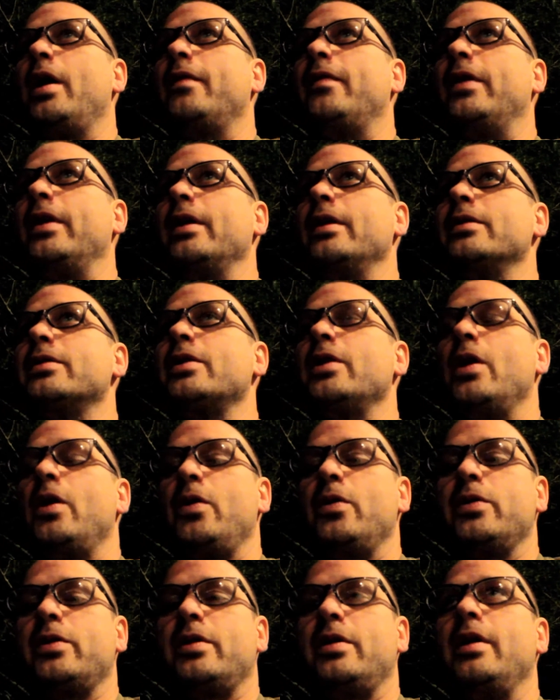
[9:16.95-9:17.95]
Everything's
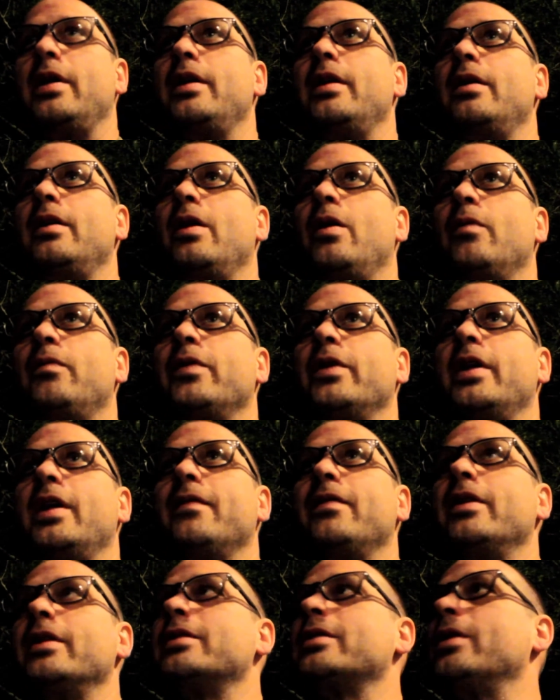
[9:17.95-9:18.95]
closed, and hopefully
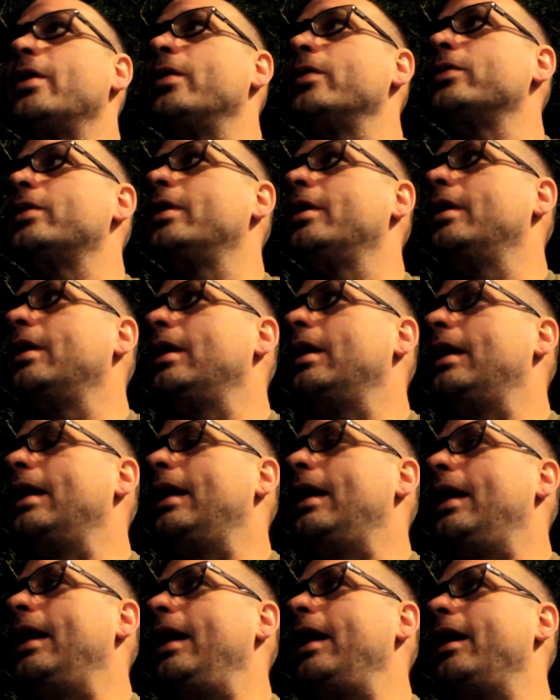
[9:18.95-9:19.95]
everything's closed.
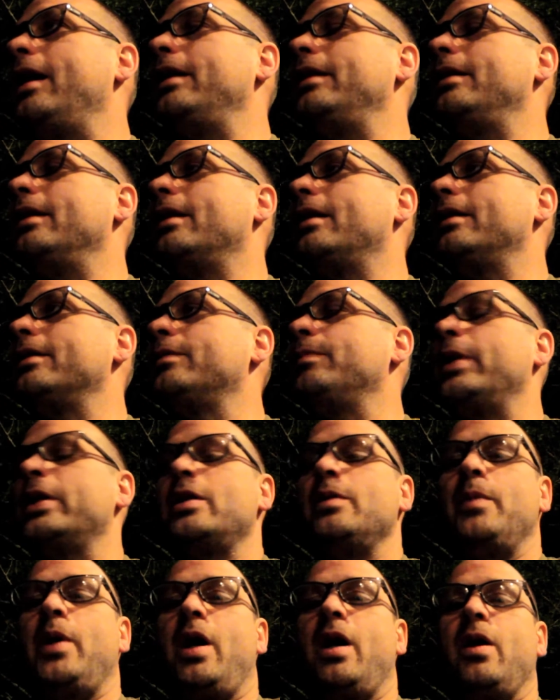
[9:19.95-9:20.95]
And but
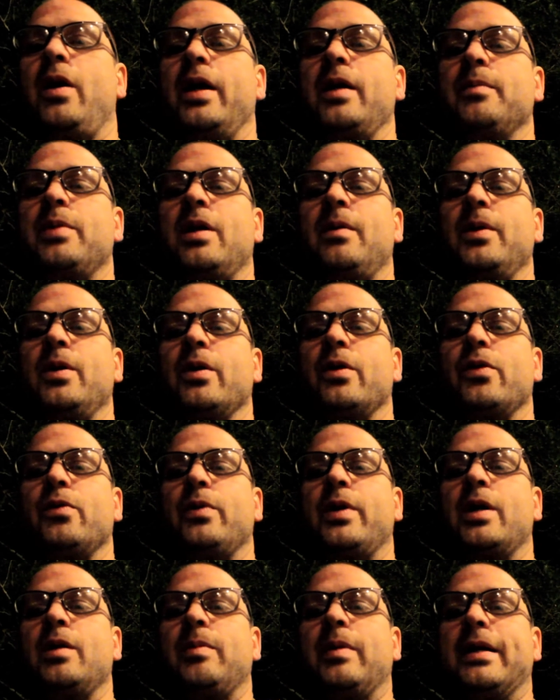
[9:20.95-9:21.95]
tomorrow I can probably go to the
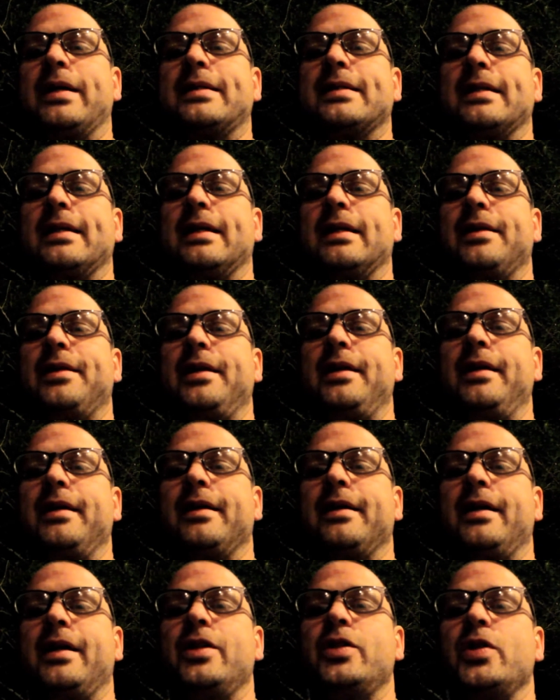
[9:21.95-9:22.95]
rental place and get the
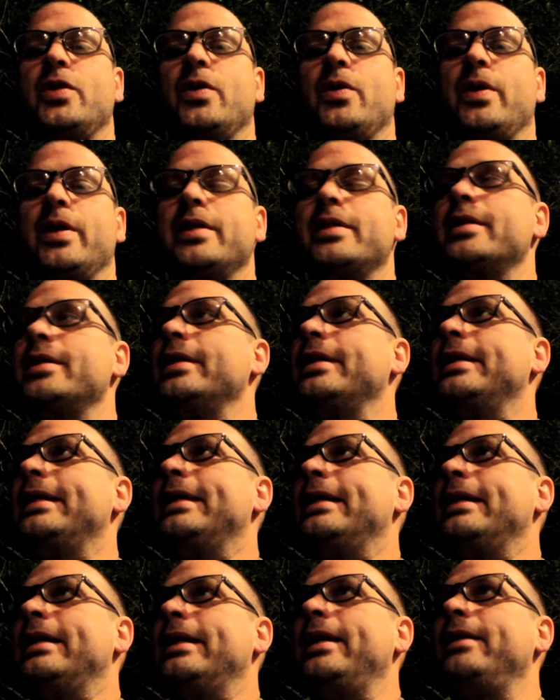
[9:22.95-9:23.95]
engine hoist
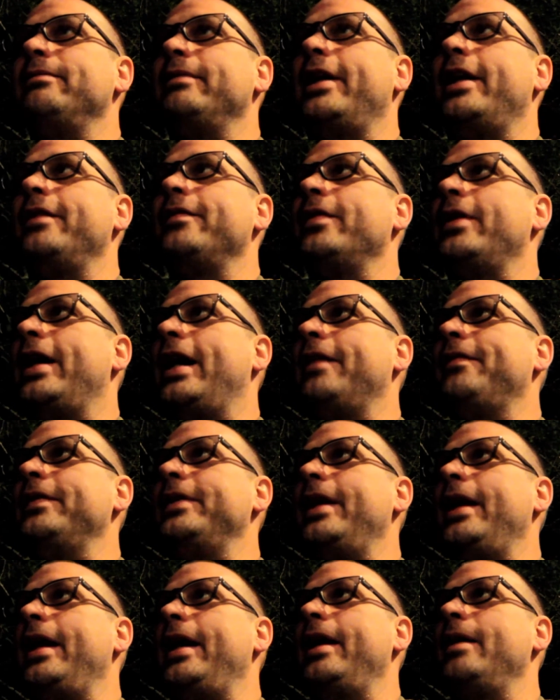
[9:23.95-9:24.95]
and rent it for half a
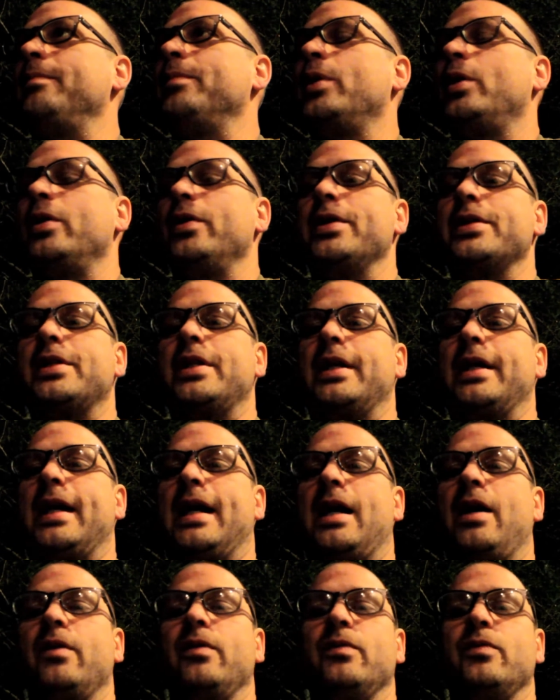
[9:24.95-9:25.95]
day and pull this thing
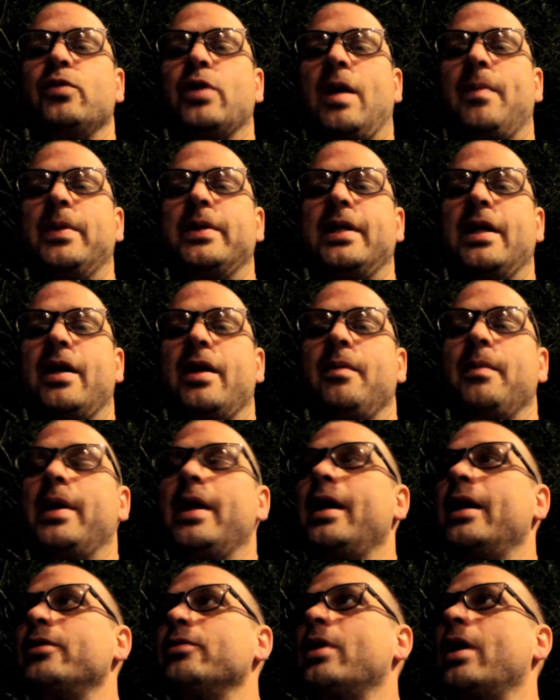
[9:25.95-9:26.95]
out and drop it down in my
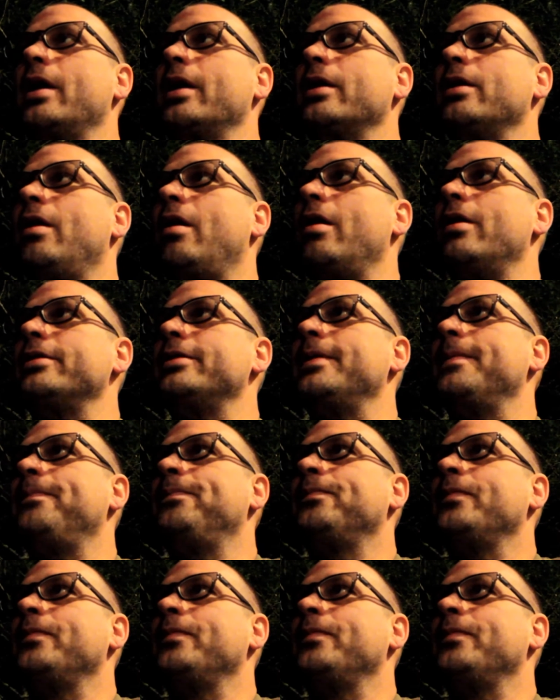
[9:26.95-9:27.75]
hydraulic cart.